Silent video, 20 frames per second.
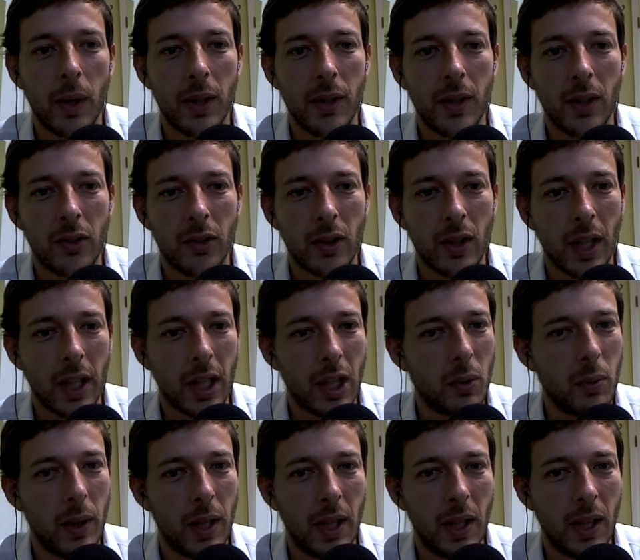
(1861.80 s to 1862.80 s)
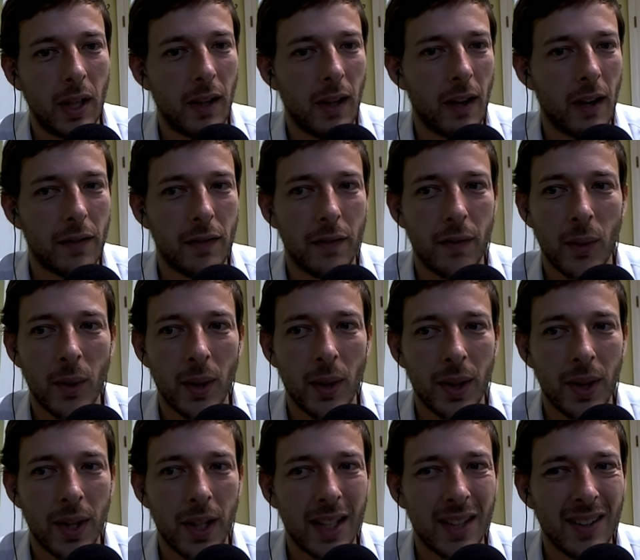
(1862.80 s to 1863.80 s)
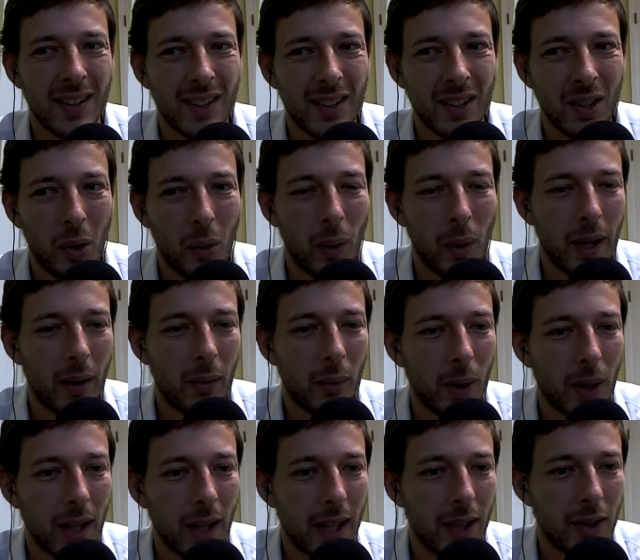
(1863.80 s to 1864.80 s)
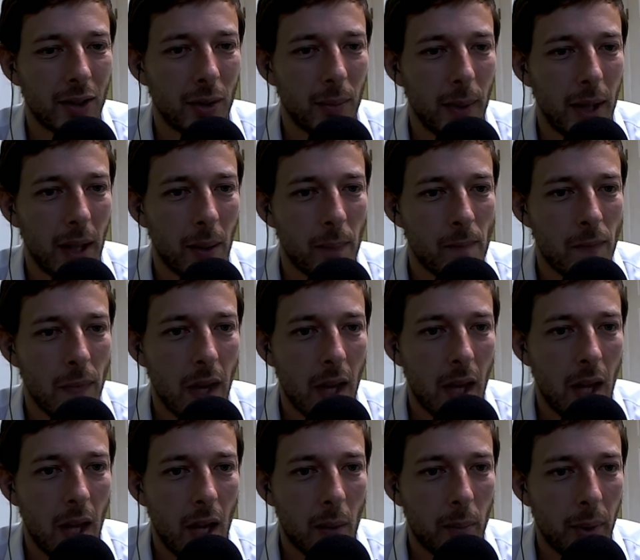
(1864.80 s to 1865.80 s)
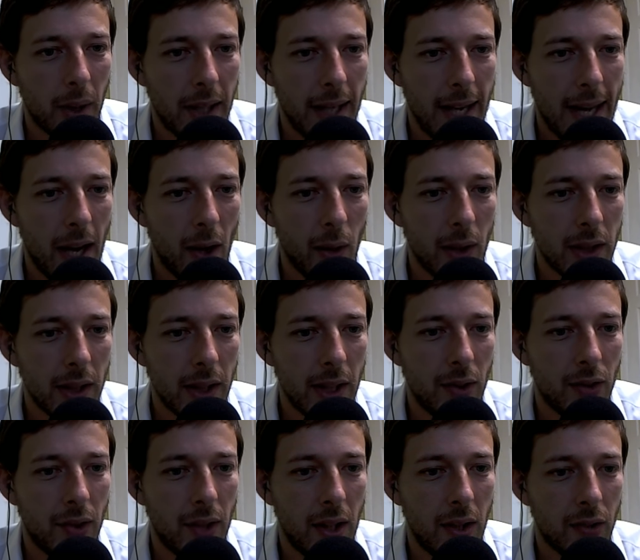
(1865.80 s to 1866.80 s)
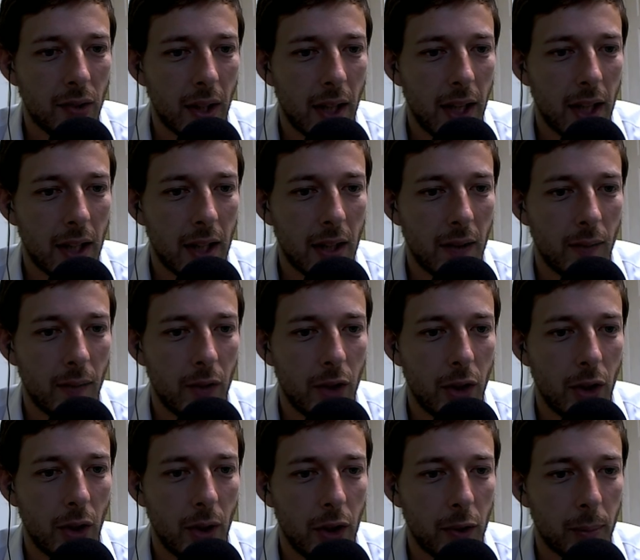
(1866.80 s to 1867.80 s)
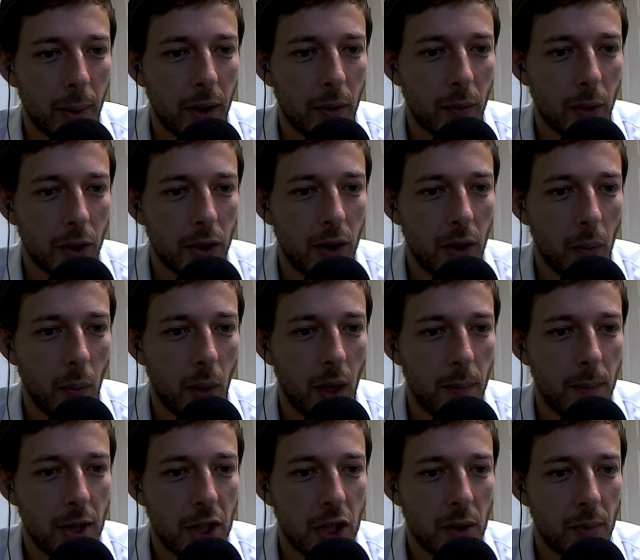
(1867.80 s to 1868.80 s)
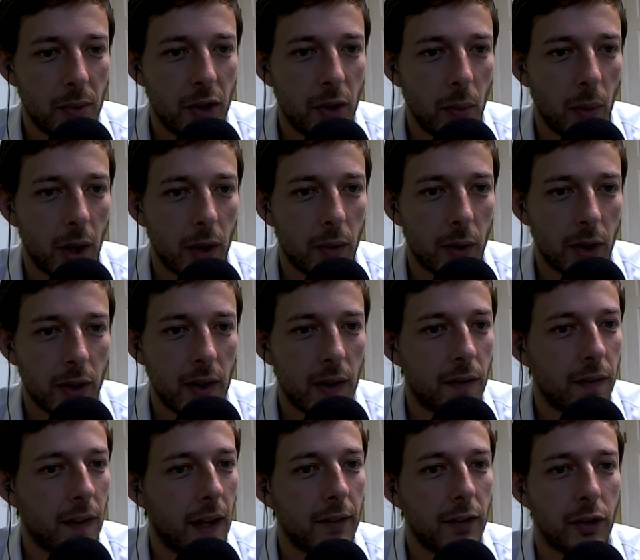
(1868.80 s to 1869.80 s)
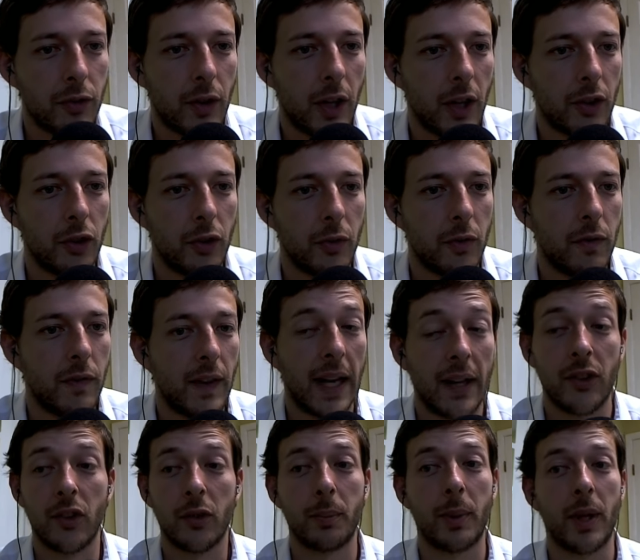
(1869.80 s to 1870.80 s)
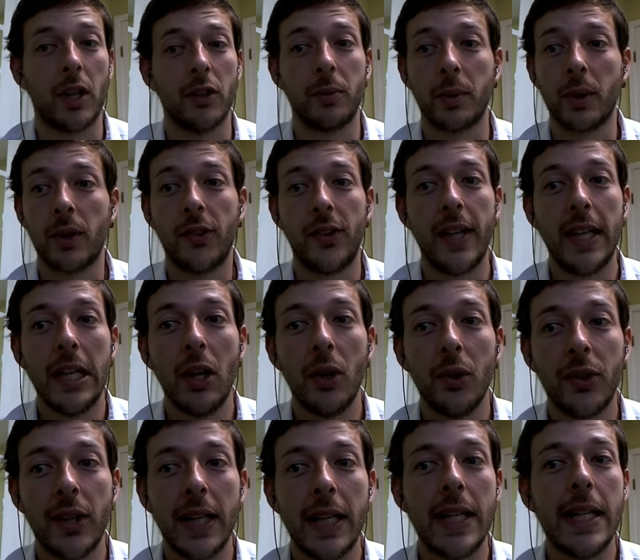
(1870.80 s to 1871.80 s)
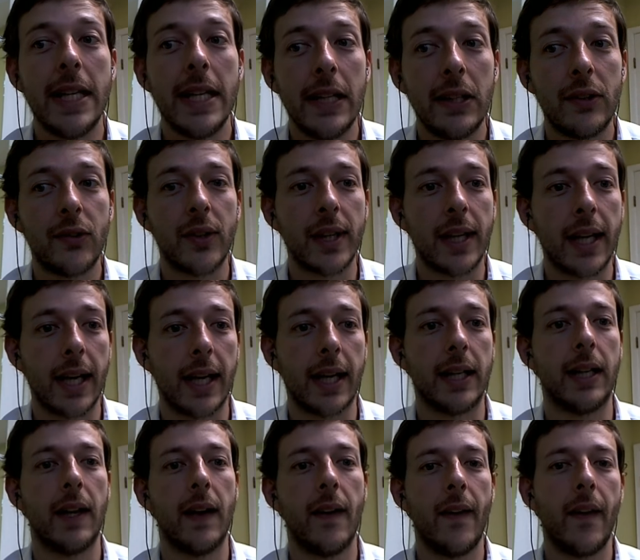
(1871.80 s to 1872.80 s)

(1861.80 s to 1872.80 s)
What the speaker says: and this like queen f4 thing didn't quite work out to me. But now at least he's like, you know, he's played rook d1, bishop c1, rook d5 as fast as possible because he knows he needs to get